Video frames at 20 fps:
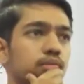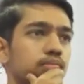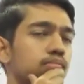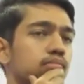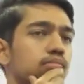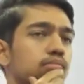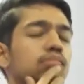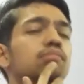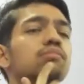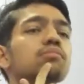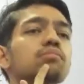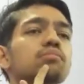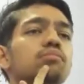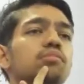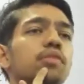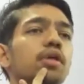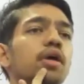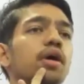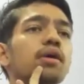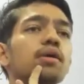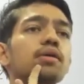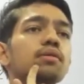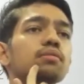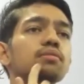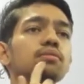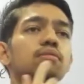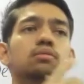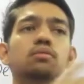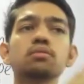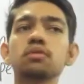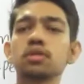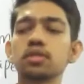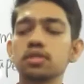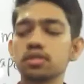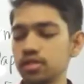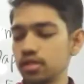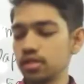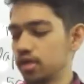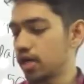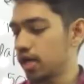Yeah, they are
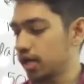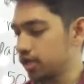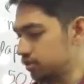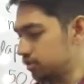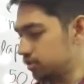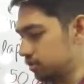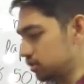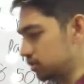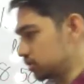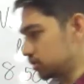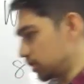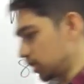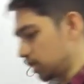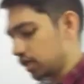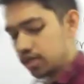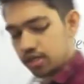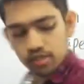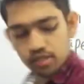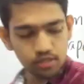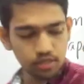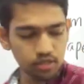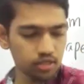still